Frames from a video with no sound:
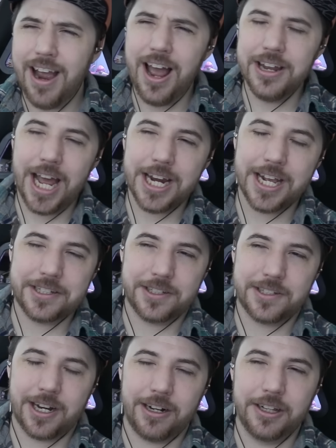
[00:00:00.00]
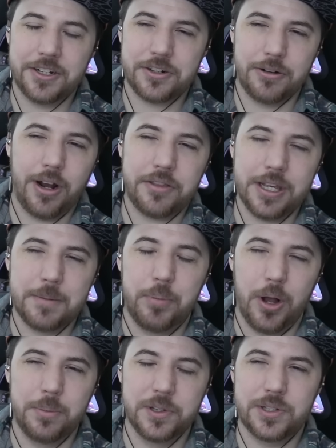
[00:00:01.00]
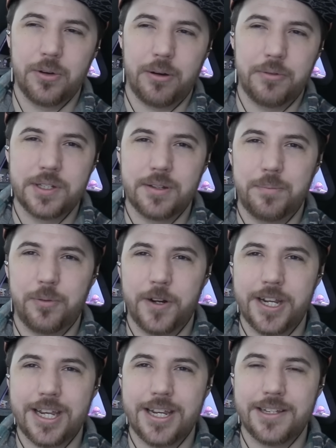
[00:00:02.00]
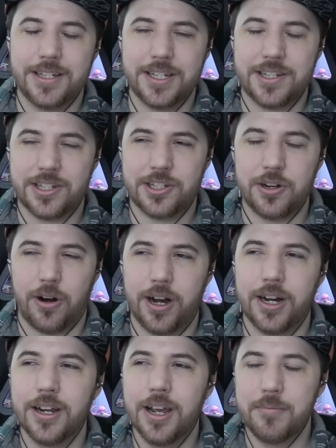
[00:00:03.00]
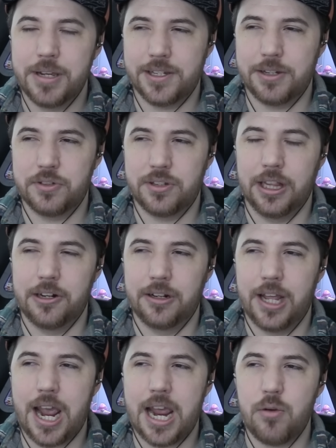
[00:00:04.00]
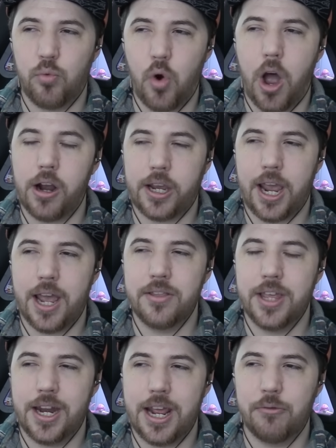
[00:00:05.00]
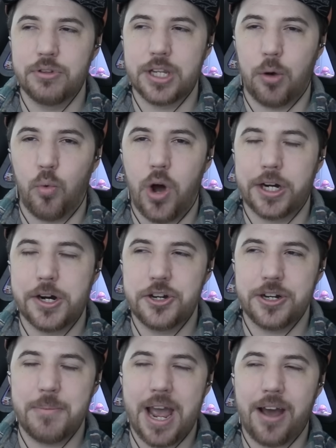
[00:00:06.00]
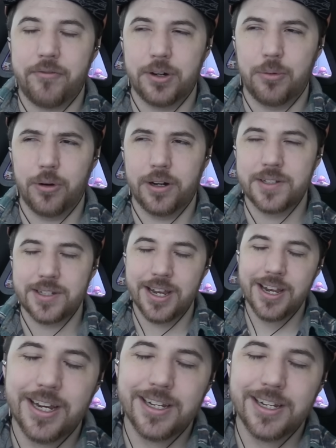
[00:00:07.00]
Well, not necessarily true. I think Bulbasaur was a pretty easy start because it was literally a rock and then it was a water gym afterwards.